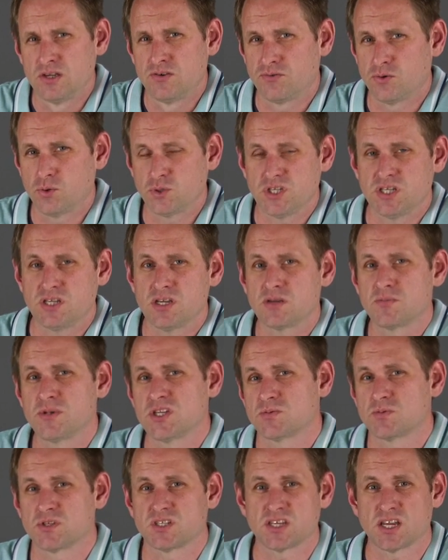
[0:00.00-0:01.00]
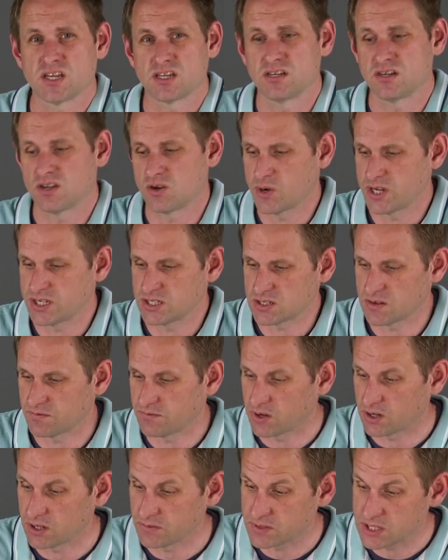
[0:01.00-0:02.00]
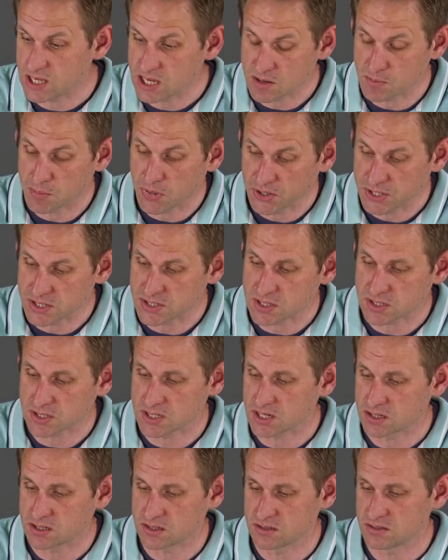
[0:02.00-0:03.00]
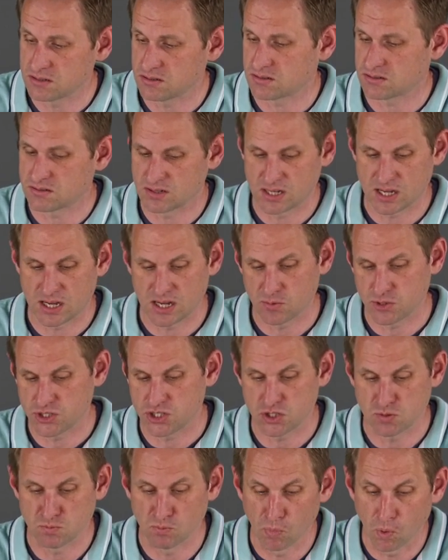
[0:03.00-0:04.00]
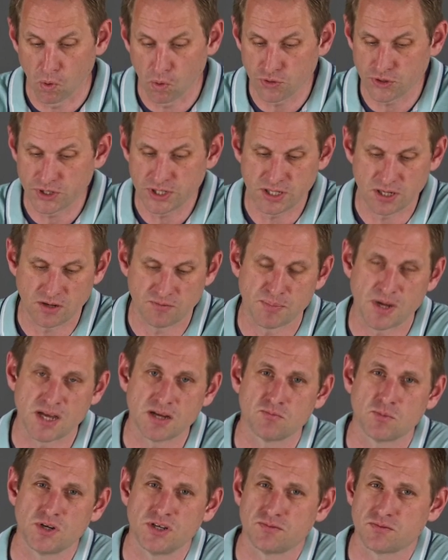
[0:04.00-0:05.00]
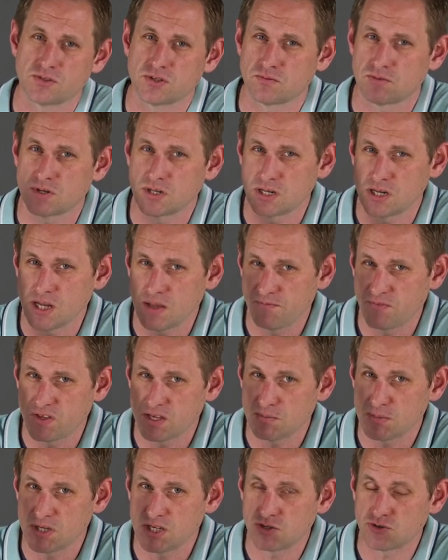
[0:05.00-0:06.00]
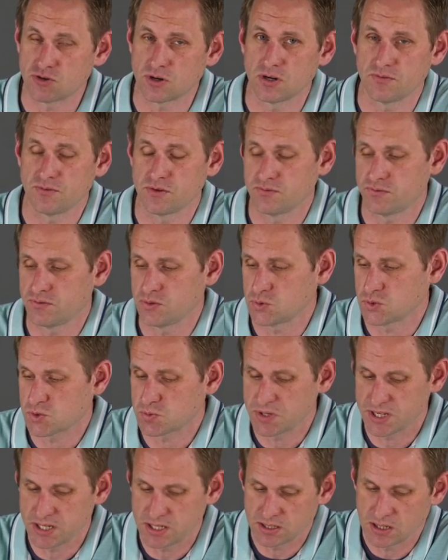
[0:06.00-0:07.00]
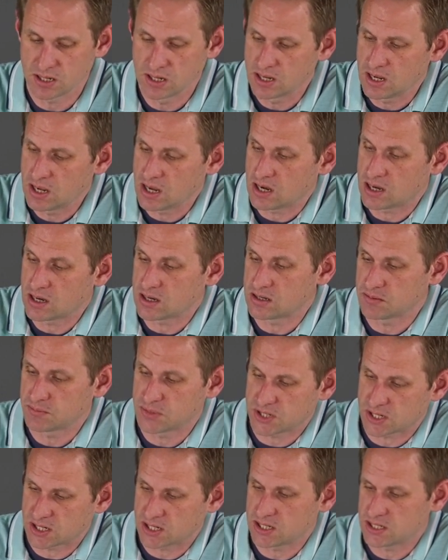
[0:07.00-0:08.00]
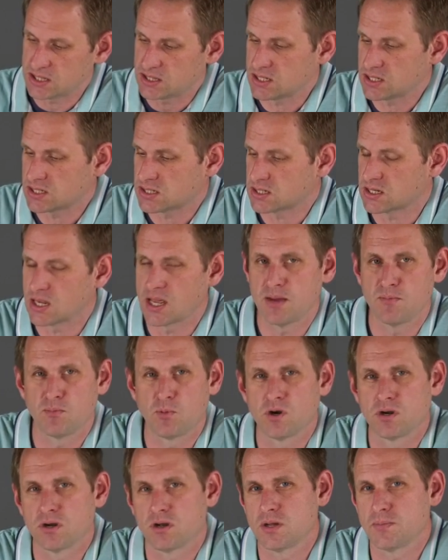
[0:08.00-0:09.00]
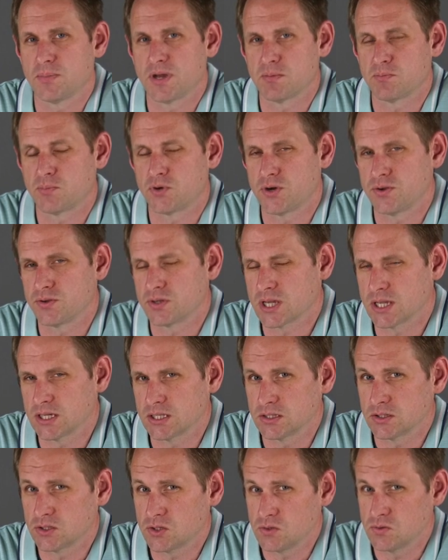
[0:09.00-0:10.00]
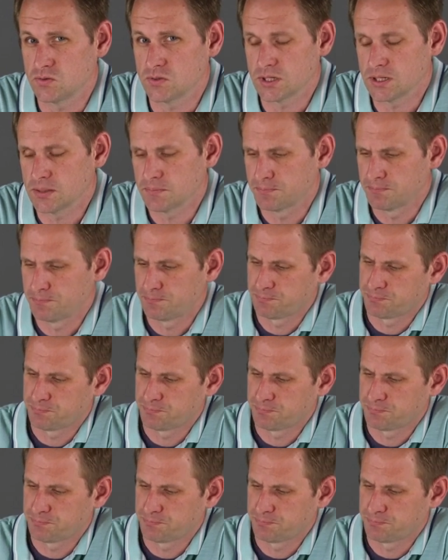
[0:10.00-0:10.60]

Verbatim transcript: 40 gigabits per second equates to 5 gigabytes a second, uh, which is more than enough bandwidth to run an NVMe drive at full speed. Uh, but clearly this M1 iPad Pro can't do that.